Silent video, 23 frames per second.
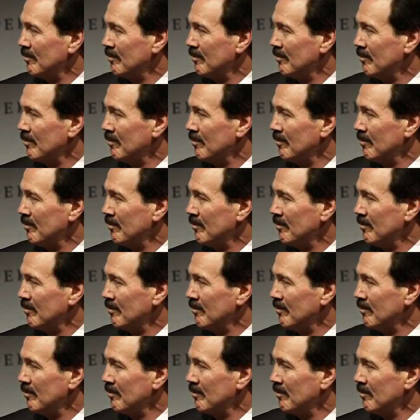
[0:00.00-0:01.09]

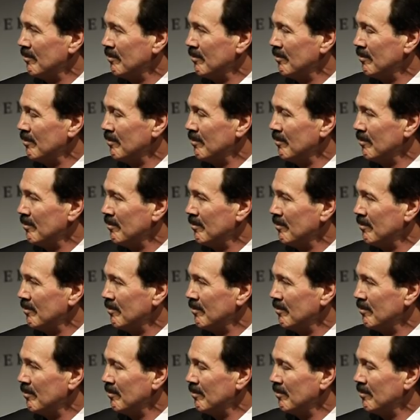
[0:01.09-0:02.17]

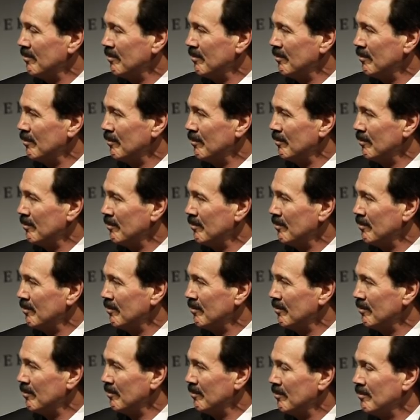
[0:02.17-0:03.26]

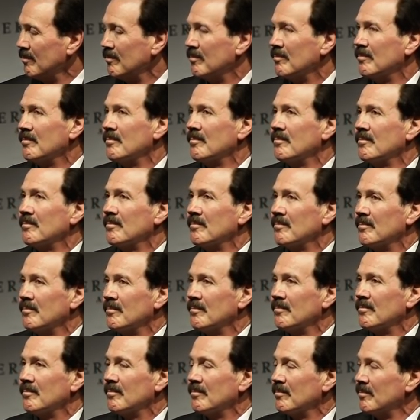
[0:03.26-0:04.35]

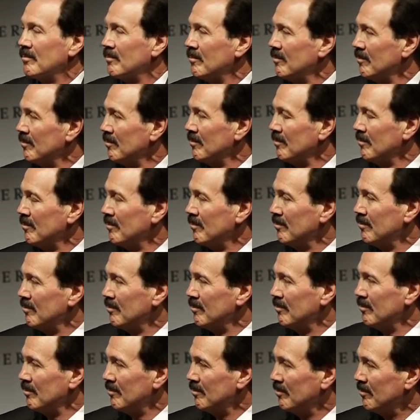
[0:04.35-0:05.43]

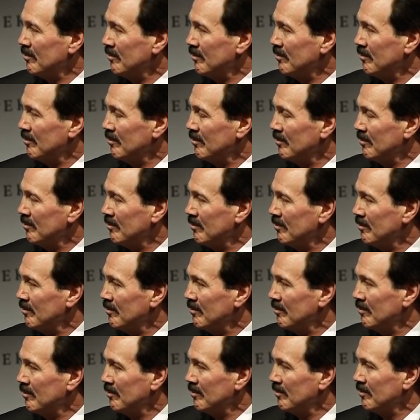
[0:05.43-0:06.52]

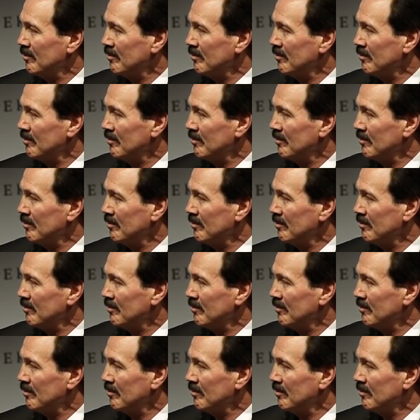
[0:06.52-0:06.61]
(not speaking)